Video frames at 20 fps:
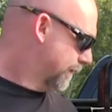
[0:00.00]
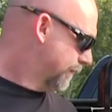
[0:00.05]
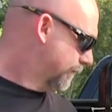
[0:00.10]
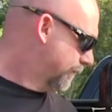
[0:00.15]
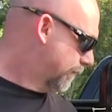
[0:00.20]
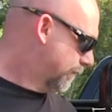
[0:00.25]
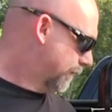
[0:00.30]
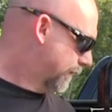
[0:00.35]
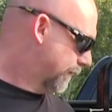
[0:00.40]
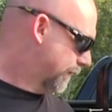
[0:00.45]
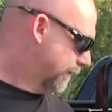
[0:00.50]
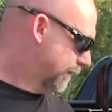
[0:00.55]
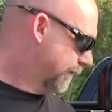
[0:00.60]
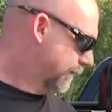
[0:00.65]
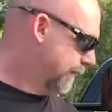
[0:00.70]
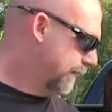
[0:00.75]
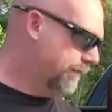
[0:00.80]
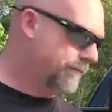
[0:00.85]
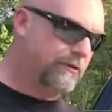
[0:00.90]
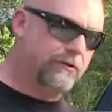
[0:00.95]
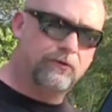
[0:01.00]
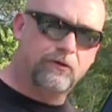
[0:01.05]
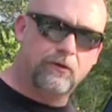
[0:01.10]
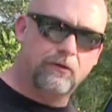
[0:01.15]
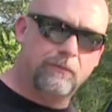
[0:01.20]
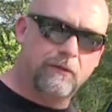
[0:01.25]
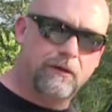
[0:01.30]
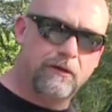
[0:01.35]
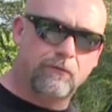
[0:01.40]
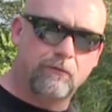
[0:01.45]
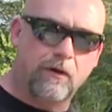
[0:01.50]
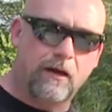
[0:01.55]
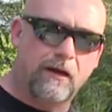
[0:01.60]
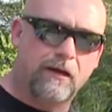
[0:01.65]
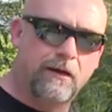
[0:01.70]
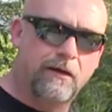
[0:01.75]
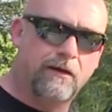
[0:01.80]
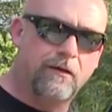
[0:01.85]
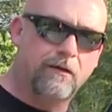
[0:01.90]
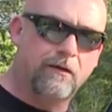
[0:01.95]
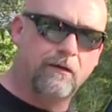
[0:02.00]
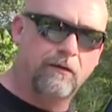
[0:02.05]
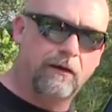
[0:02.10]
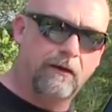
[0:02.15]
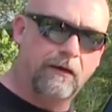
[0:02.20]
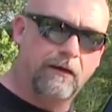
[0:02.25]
So let me zoom in right here,